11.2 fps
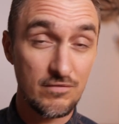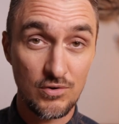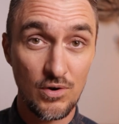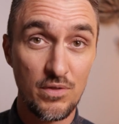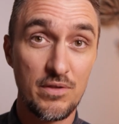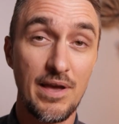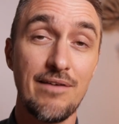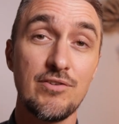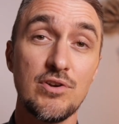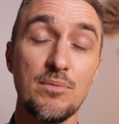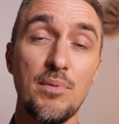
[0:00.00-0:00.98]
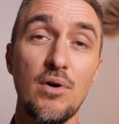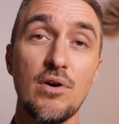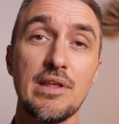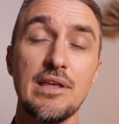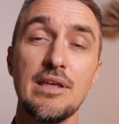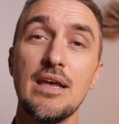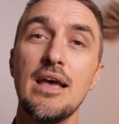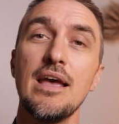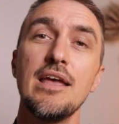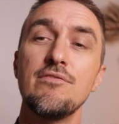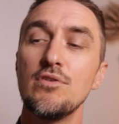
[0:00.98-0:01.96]
overgrowth you have in your body.
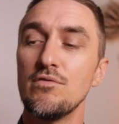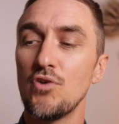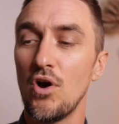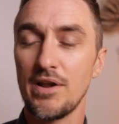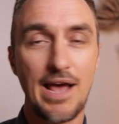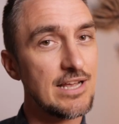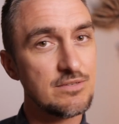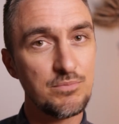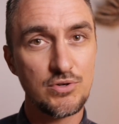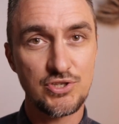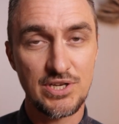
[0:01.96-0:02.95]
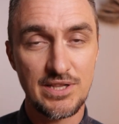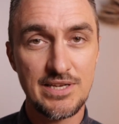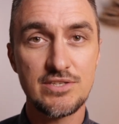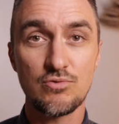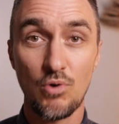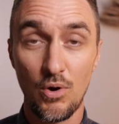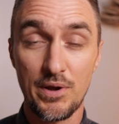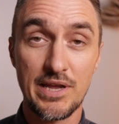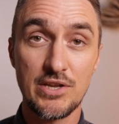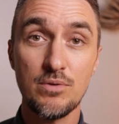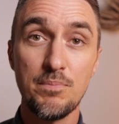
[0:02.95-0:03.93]
If you've got Aspergillus
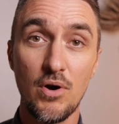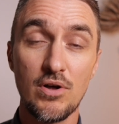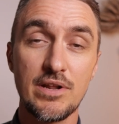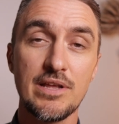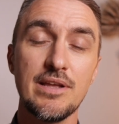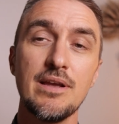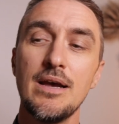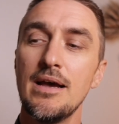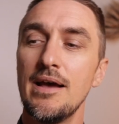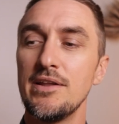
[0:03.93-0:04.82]
growing in your body,